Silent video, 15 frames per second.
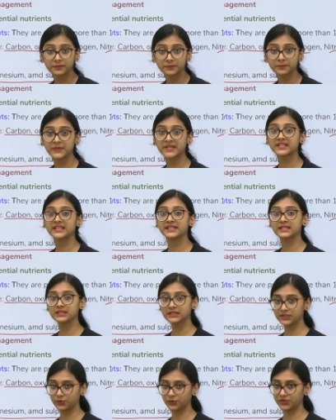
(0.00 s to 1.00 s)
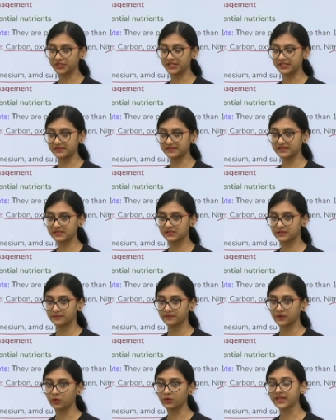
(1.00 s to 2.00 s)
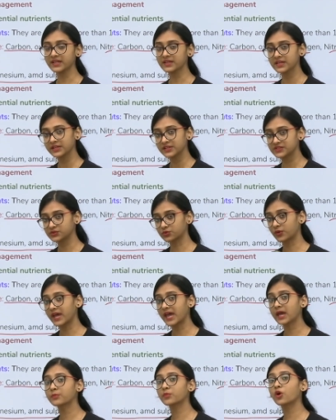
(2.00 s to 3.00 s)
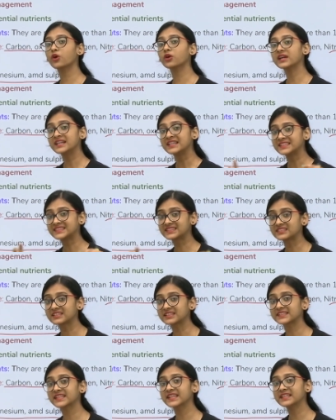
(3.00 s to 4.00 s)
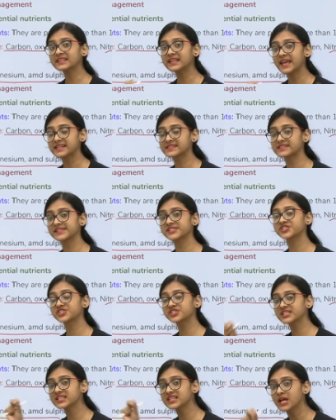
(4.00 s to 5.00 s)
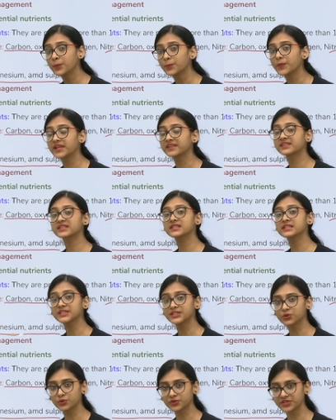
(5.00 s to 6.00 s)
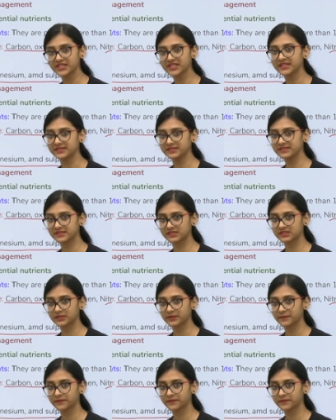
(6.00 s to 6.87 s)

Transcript: mineral nutrients. Okay, so among 13 essential mineral nutrients,